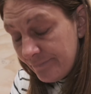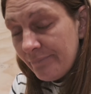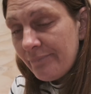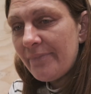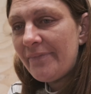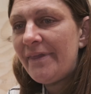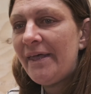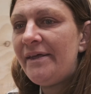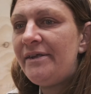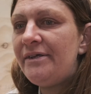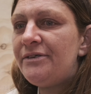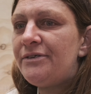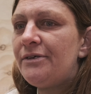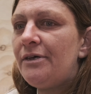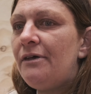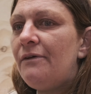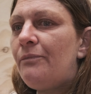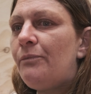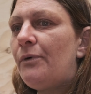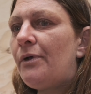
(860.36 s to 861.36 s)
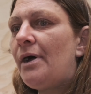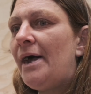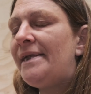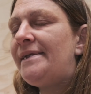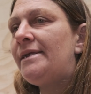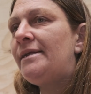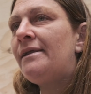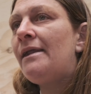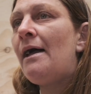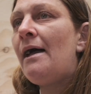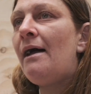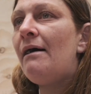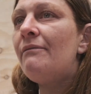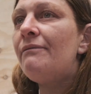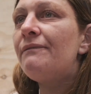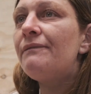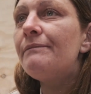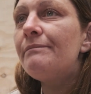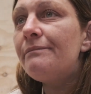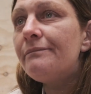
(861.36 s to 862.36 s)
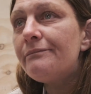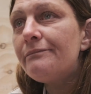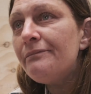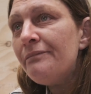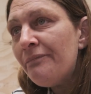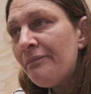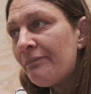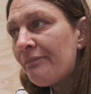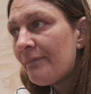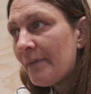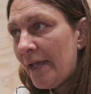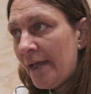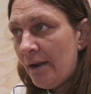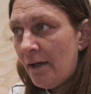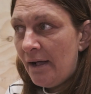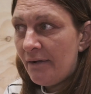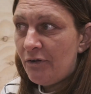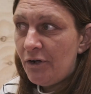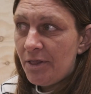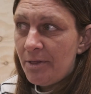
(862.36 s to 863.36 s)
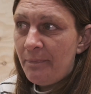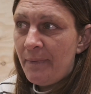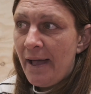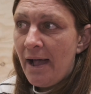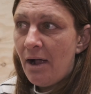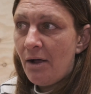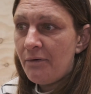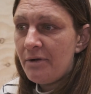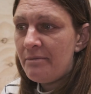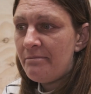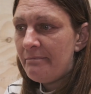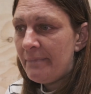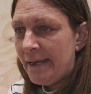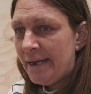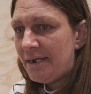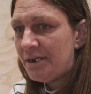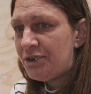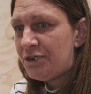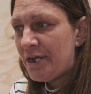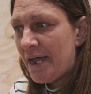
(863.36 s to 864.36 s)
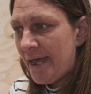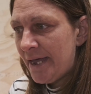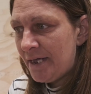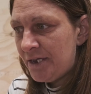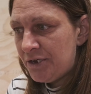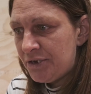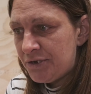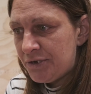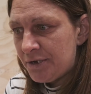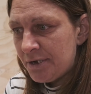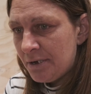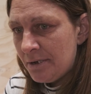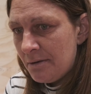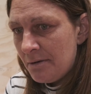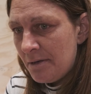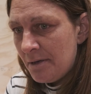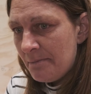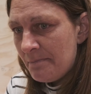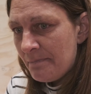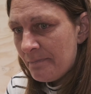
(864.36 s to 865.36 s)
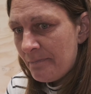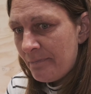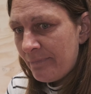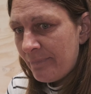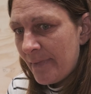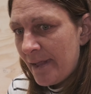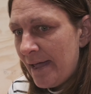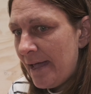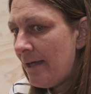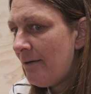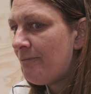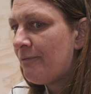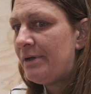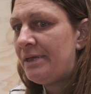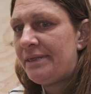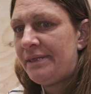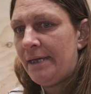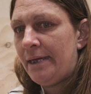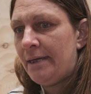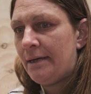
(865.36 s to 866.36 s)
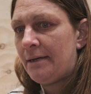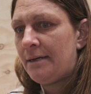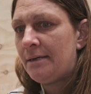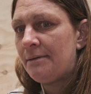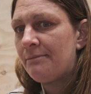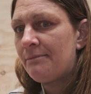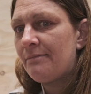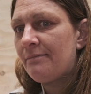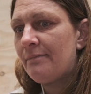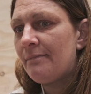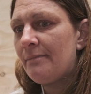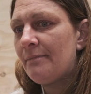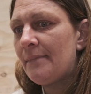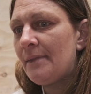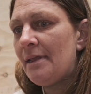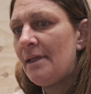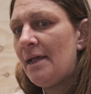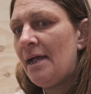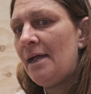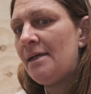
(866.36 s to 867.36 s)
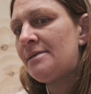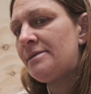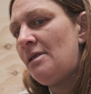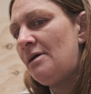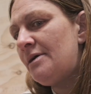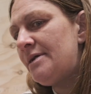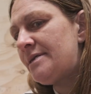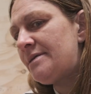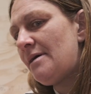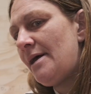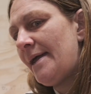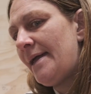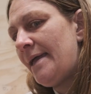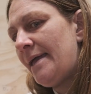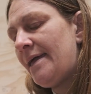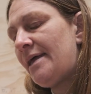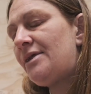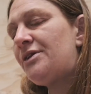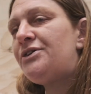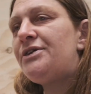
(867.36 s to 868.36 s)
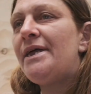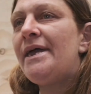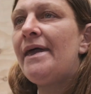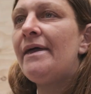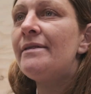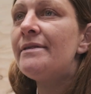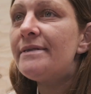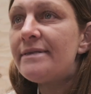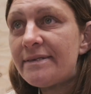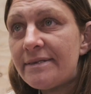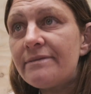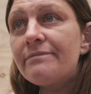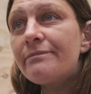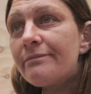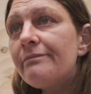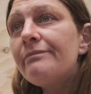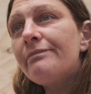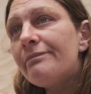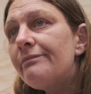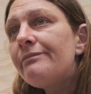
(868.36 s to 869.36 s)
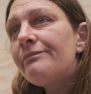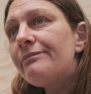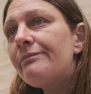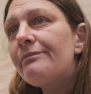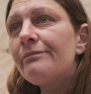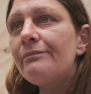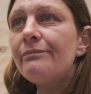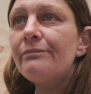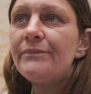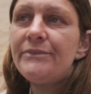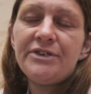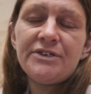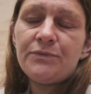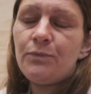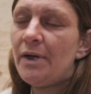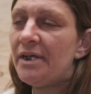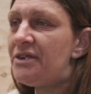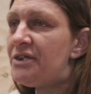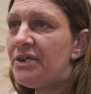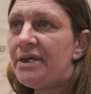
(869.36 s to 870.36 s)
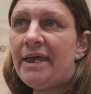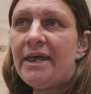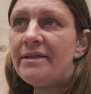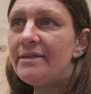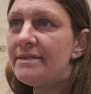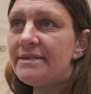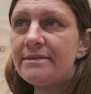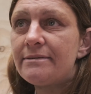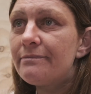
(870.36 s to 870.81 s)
They deserve what I didn't have. And I've got the power in me to change everything as long as I can get a chance. Just one chance.